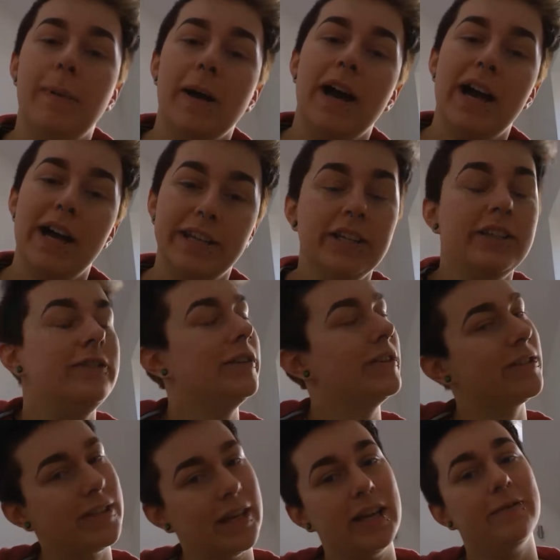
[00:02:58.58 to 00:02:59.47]
bad.
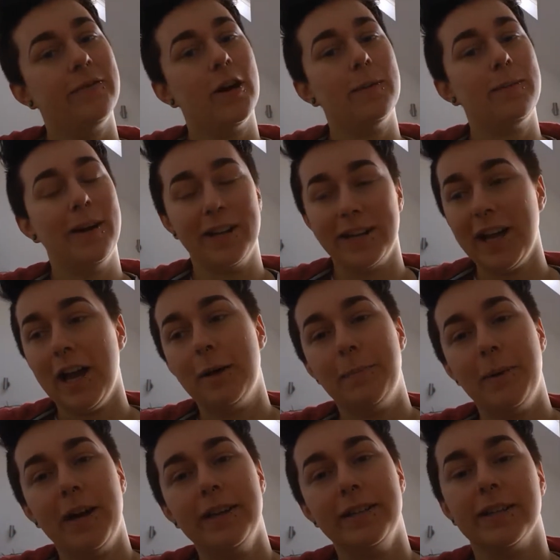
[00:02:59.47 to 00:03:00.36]
Just save up and get a
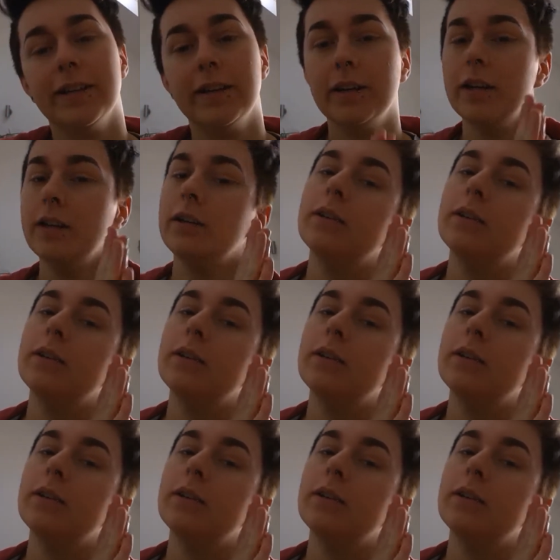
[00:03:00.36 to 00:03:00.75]
binder,